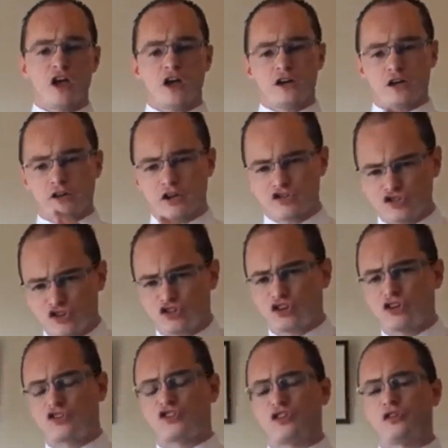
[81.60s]
let's just
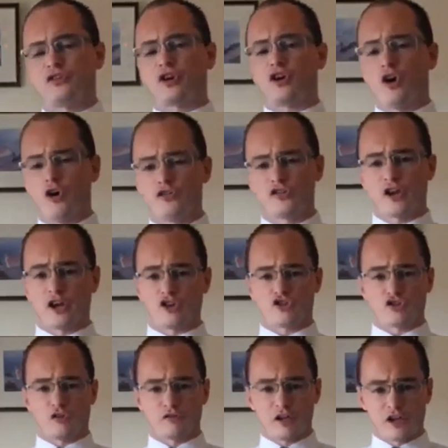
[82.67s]
consider the context
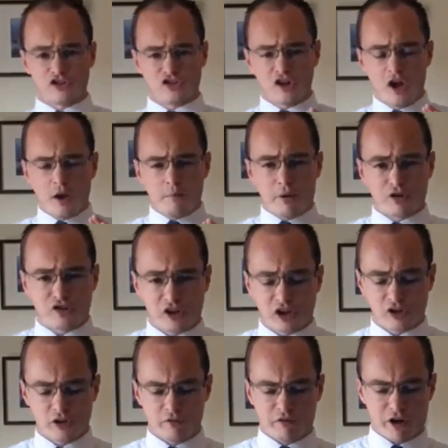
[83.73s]
of these
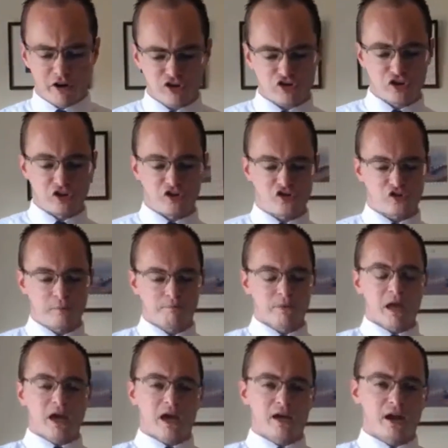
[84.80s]
particular verses.
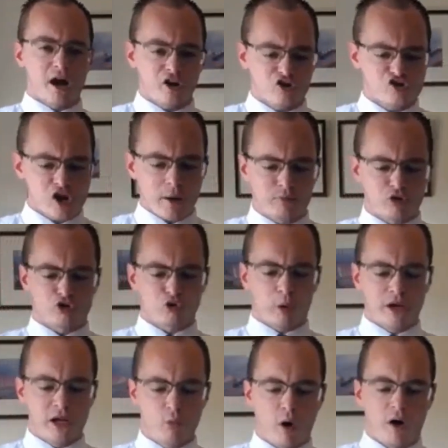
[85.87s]
In Acts chapter
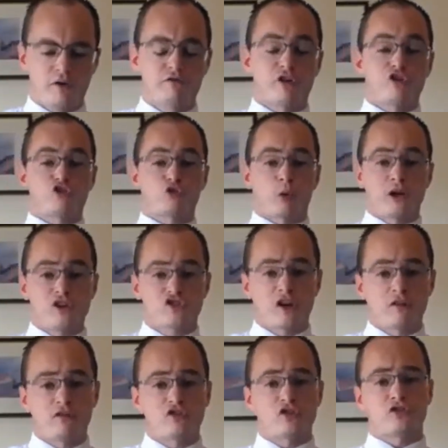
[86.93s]
21, verse 27
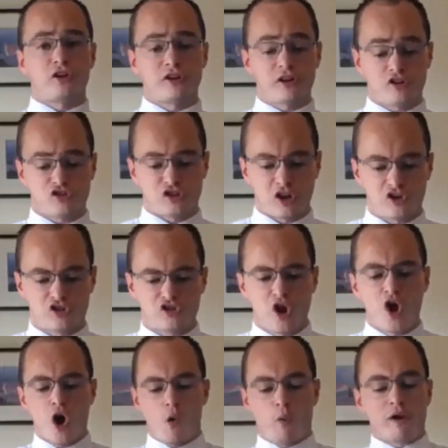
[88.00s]
to 36,
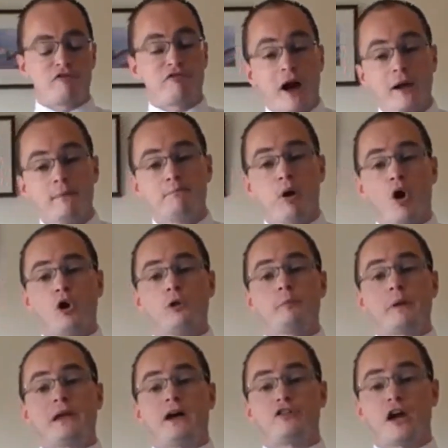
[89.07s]
we find Paul
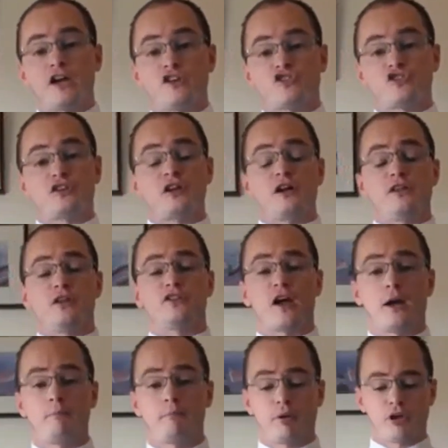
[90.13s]
being arrested in the
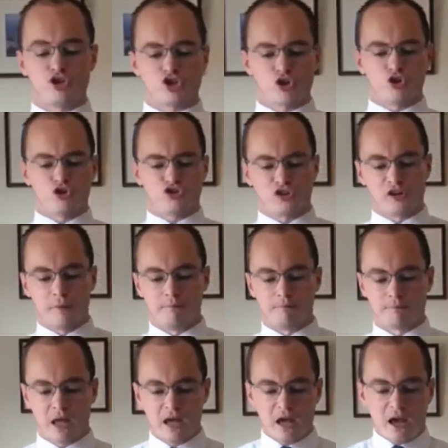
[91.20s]
temple in Jerusalem.
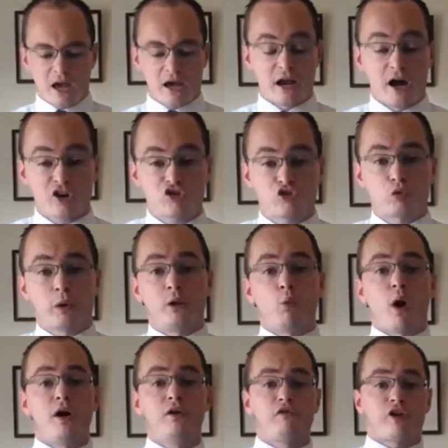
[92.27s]
In Acts
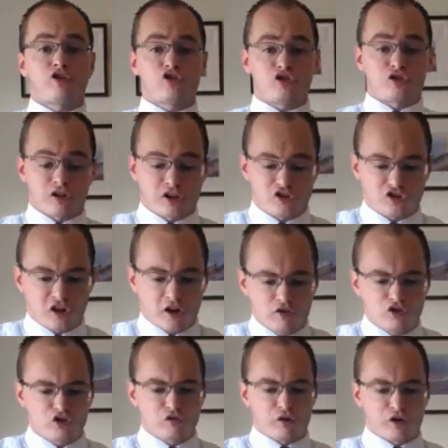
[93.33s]
21, verse 37
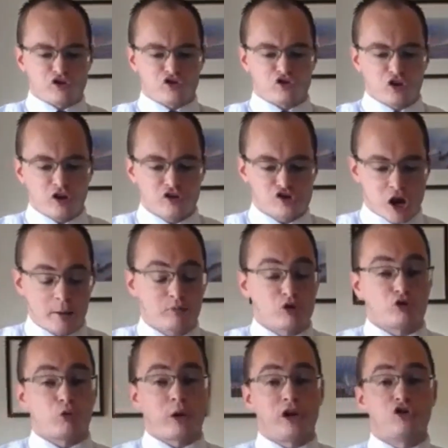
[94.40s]
to verse chapter
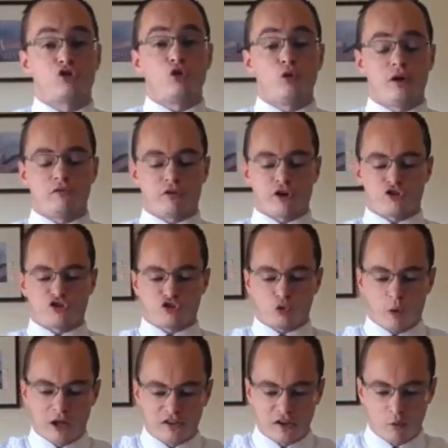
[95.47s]
22 and verse
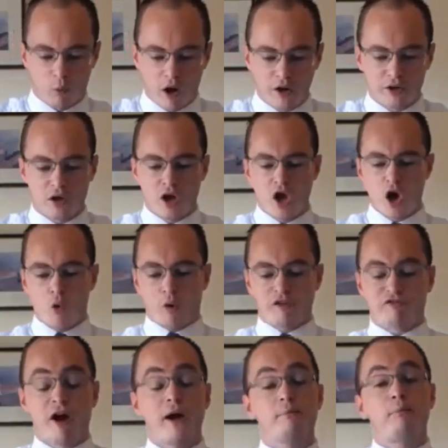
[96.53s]
21, we
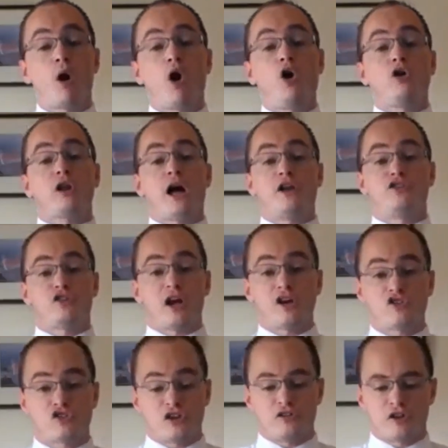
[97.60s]
find Paul
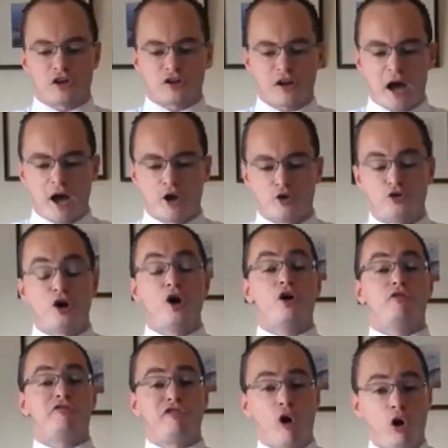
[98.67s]
addressing the crowd
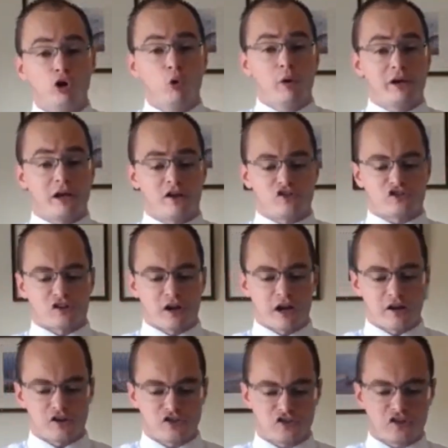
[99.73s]
following his
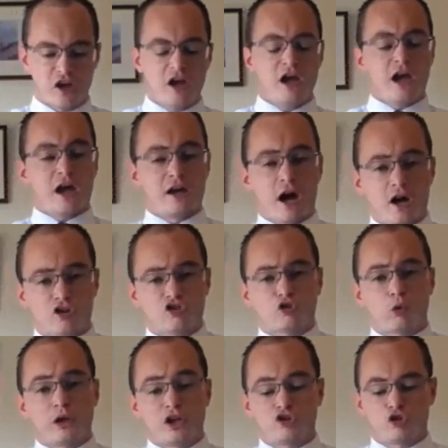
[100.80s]
arrest. In Acts
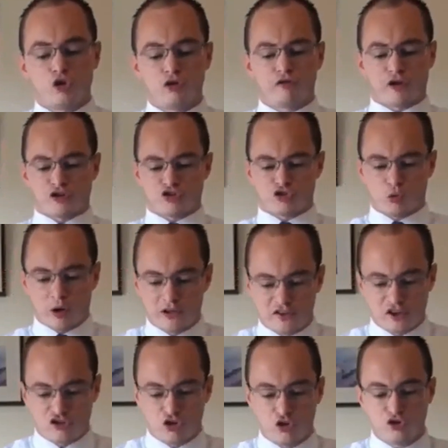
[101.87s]
22, verse
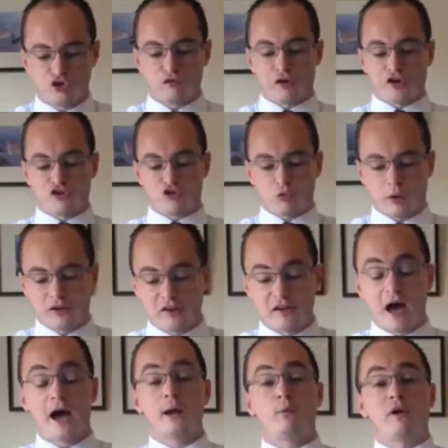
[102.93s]
22 to verse
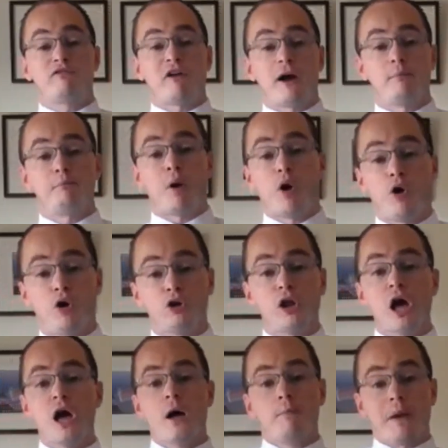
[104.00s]
29, we find Paul
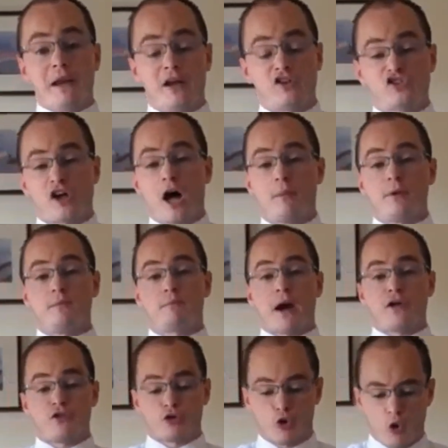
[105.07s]
being examined by
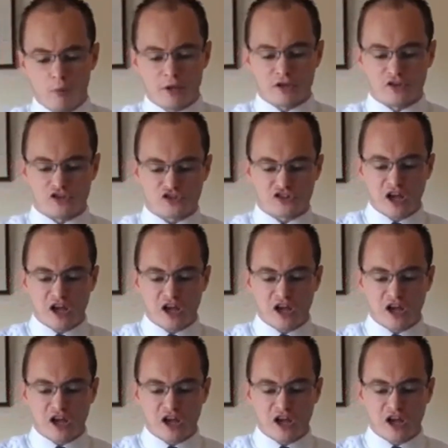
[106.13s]
the Romans.